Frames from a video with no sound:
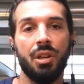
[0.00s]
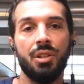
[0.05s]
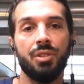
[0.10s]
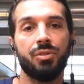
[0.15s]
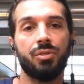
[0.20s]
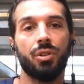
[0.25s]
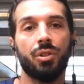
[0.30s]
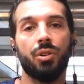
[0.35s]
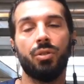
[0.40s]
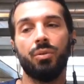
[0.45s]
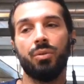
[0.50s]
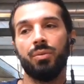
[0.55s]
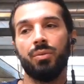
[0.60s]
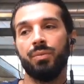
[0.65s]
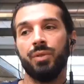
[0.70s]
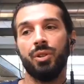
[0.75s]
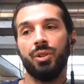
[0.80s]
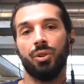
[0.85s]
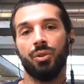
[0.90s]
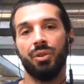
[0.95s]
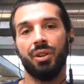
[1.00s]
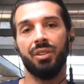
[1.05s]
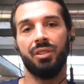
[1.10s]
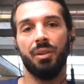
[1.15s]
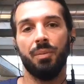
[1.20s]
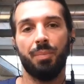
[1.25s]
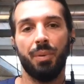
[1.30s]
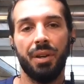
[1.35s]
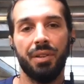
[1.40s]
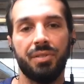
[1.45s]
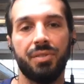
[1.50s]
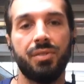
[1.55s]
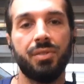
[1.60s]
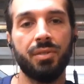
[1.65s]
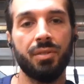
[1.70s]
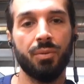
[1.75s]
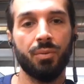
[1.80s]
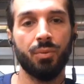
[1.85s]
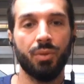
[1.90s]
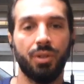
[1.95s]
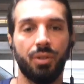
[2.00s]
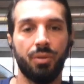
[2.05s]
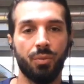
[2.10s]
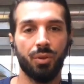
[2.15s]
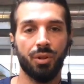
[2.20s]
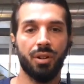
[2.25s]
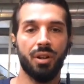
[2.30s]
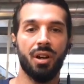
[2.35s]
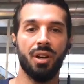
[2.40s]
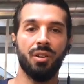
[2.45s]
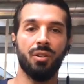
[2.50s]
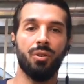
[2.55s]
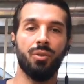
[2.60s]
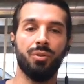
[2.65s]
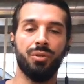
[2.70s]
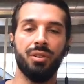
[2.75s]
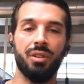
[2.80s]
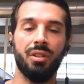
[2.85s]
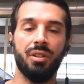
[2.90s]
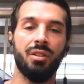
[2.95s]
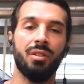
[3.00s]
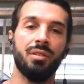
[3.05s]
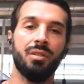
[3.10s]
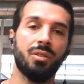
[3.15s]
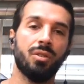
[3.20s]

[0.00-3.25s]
So it depends. We're not only